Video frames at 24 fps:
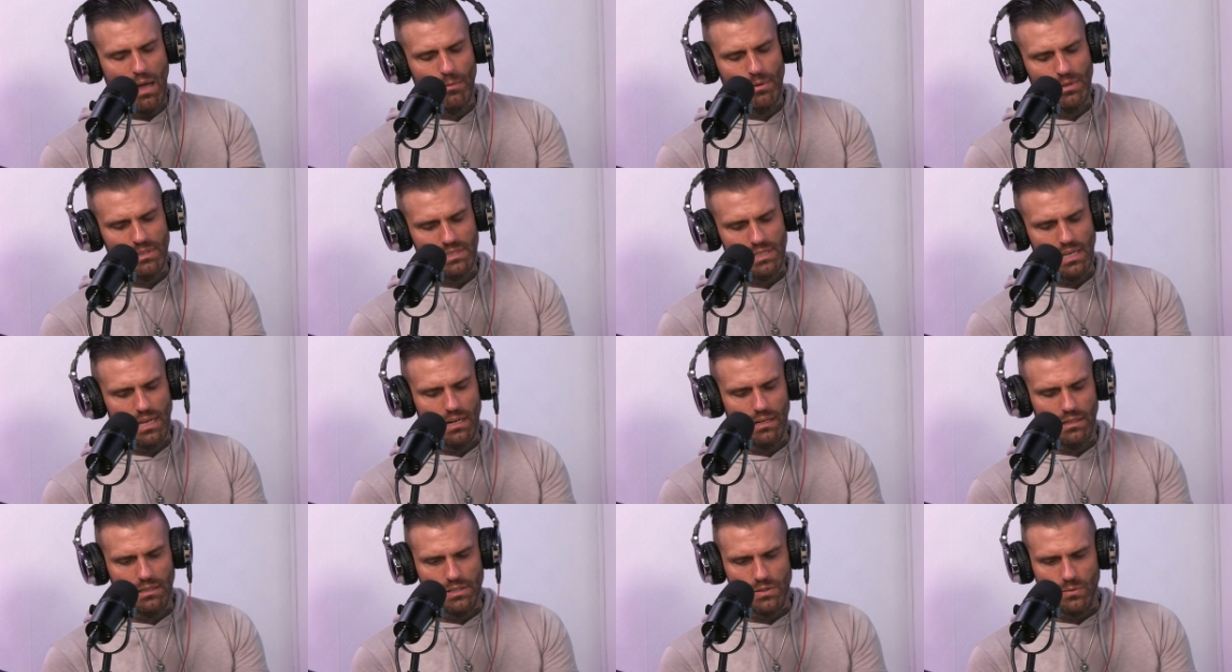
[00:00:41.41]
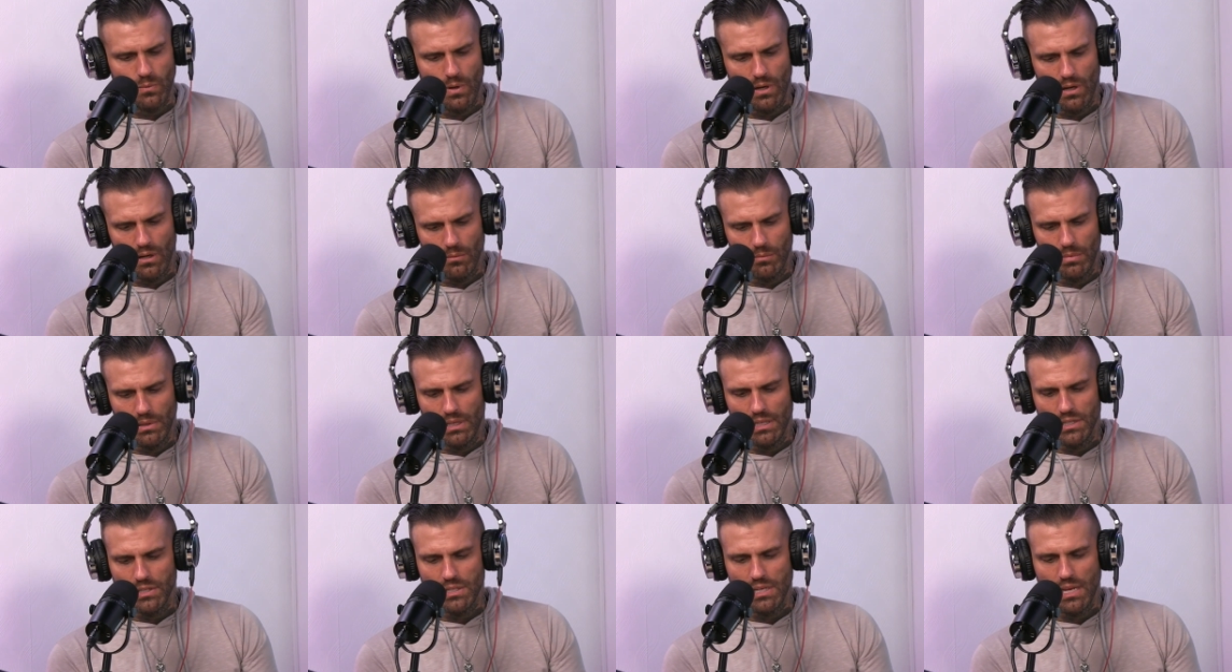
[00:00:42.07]
I'm excited as well
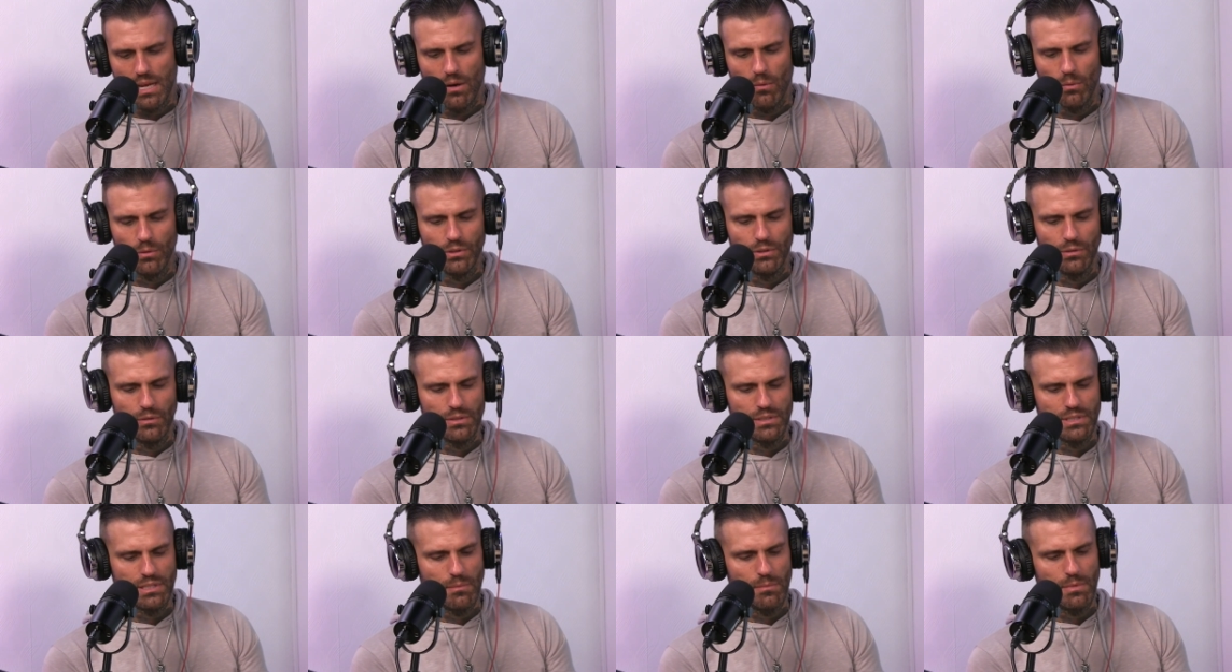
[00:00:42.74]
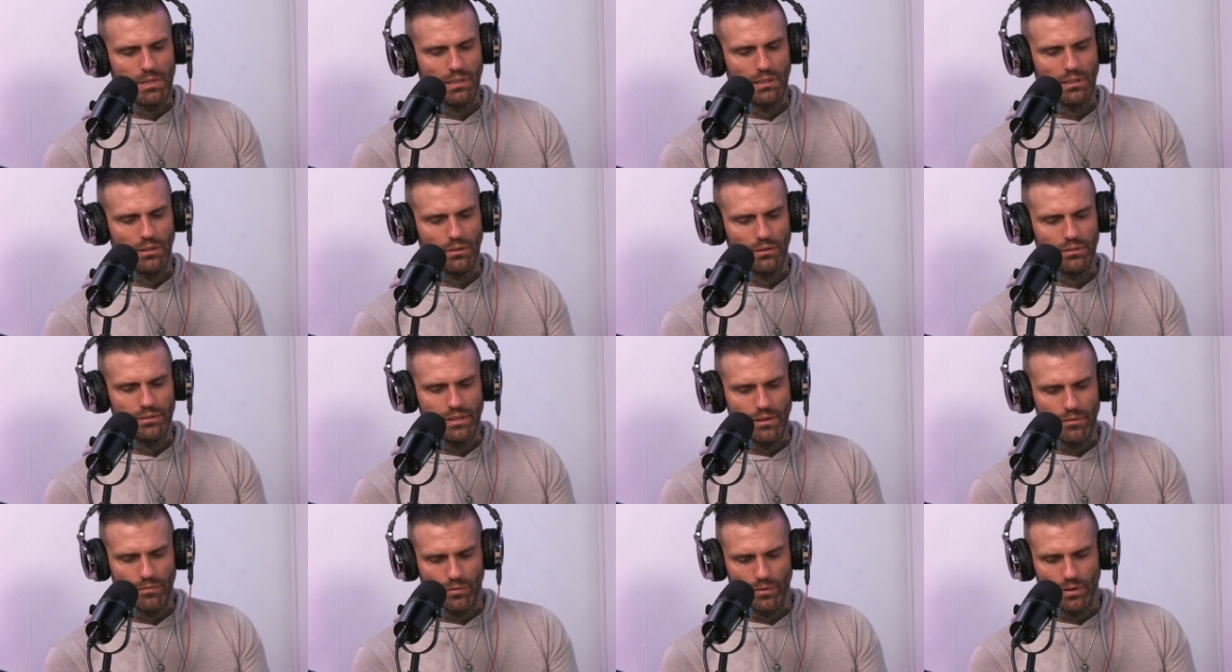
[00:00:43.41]
because we're doing something a little
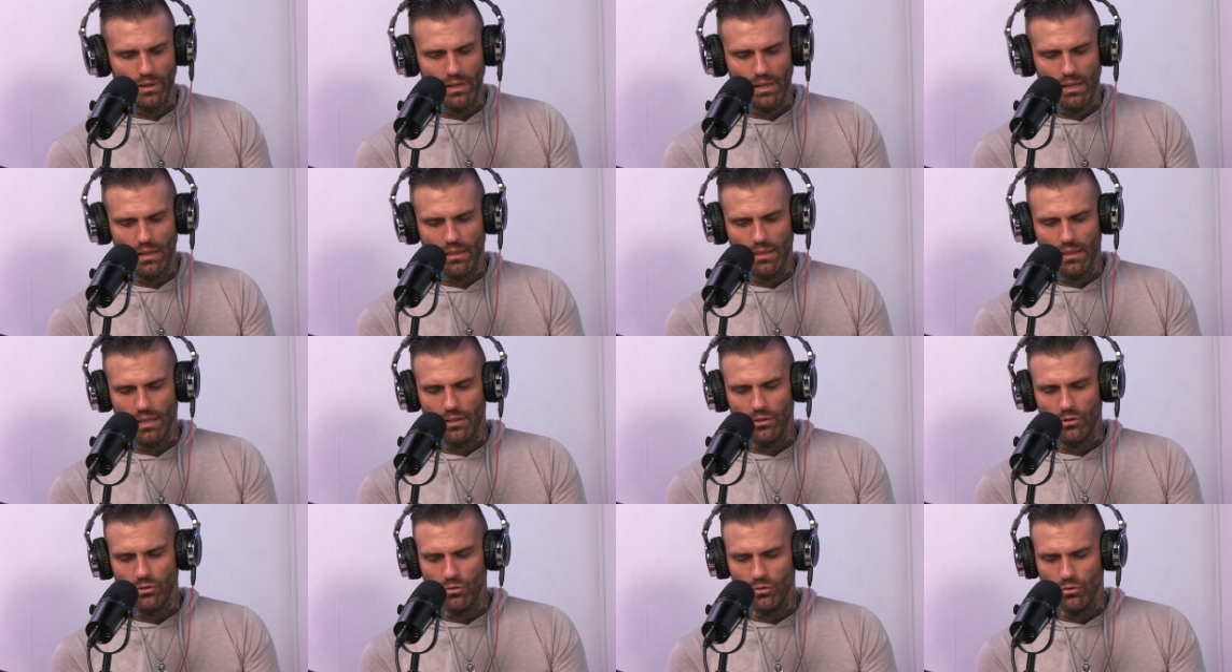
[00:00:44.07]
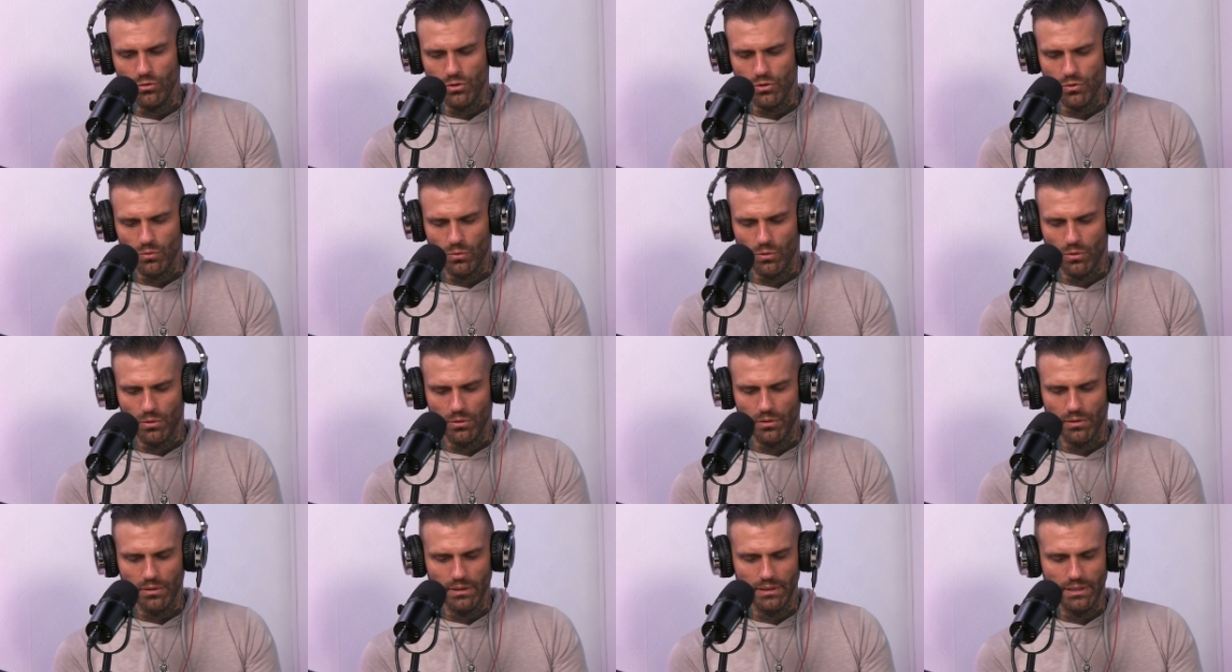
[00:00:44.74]
different than
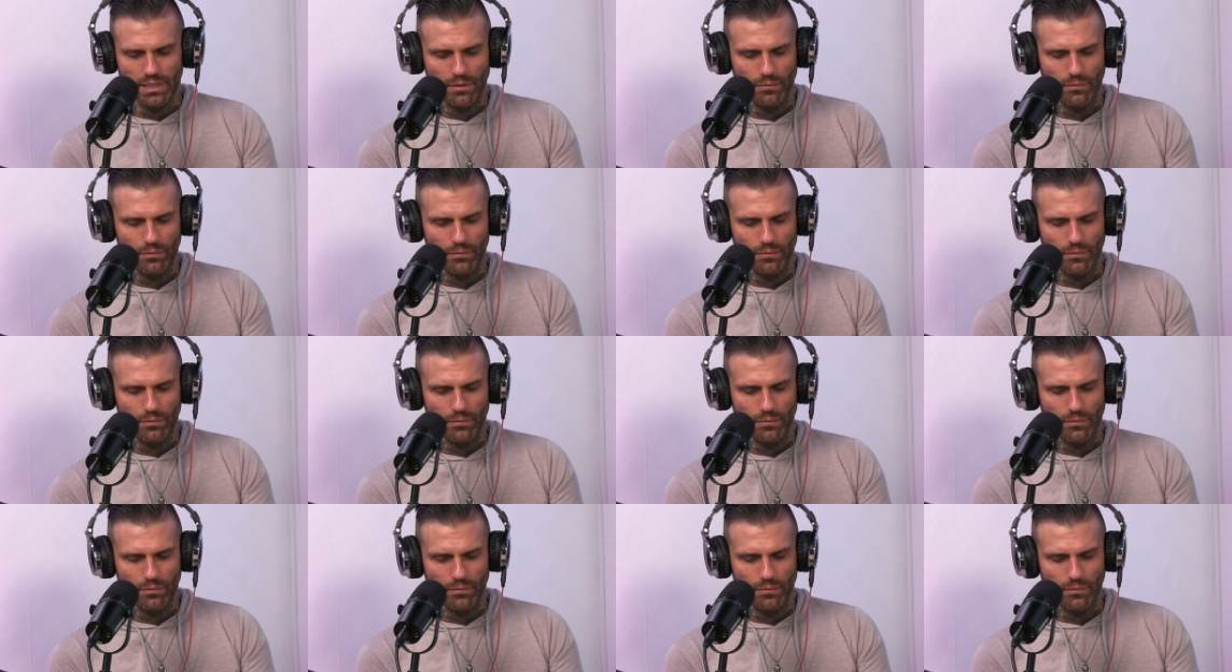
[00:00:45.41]
usual,